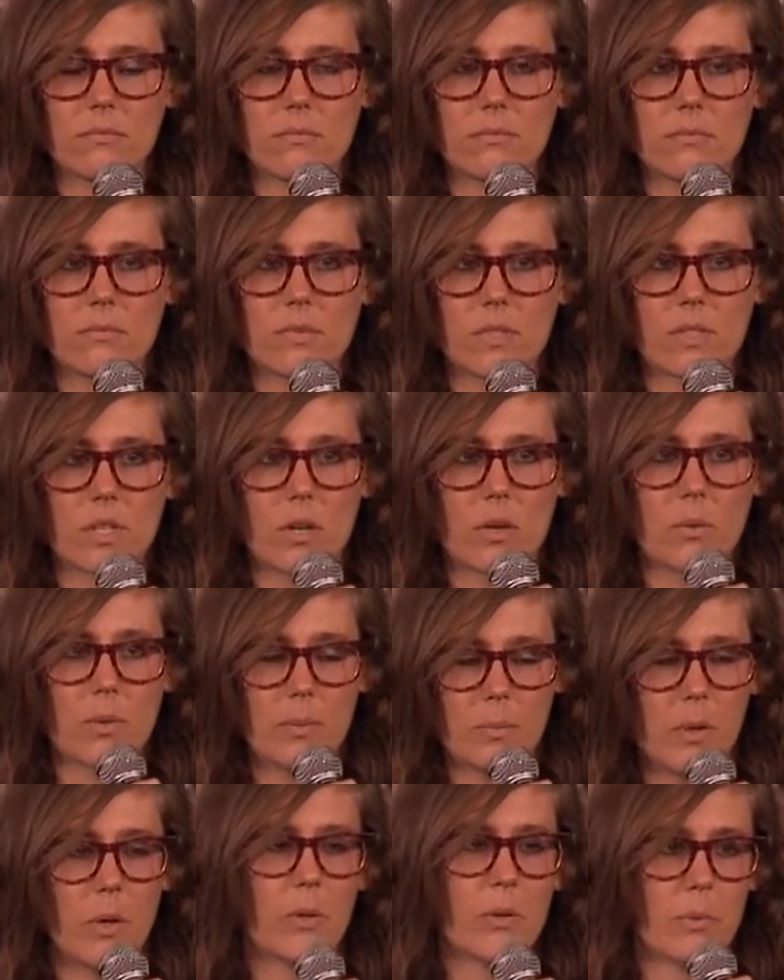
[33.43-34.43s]
So we
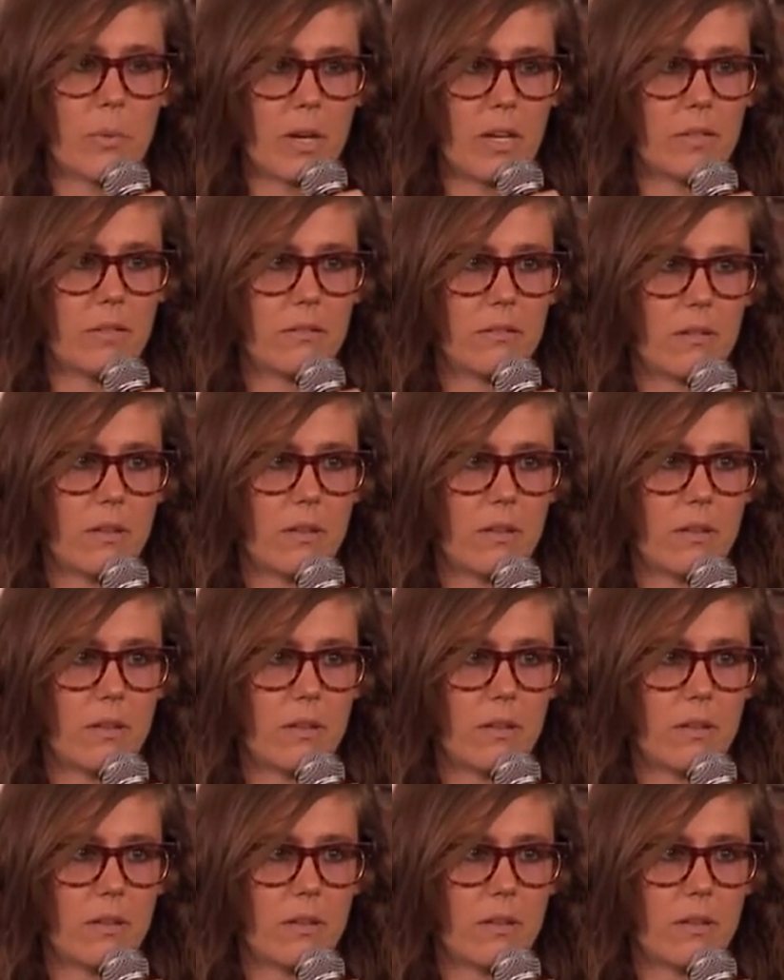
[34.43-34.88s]
both win.